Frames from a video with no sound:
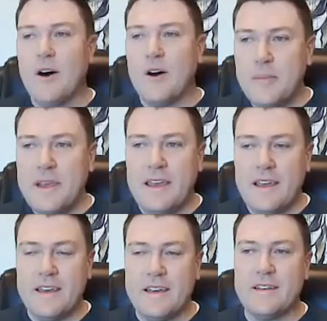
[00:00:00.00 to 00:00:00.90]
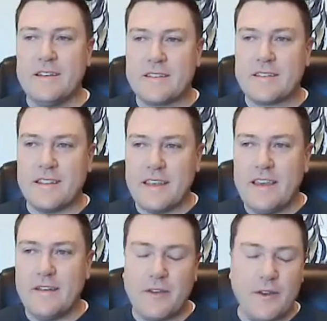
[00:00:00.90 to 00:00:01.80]
Homie is
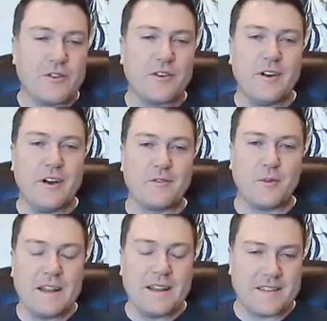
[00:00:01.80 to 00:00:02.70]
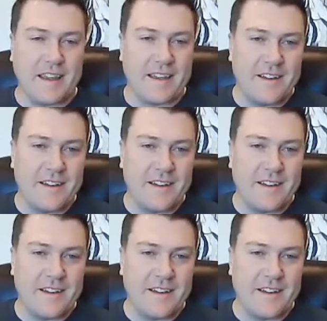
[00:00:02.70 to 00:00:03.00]
the future of real estate.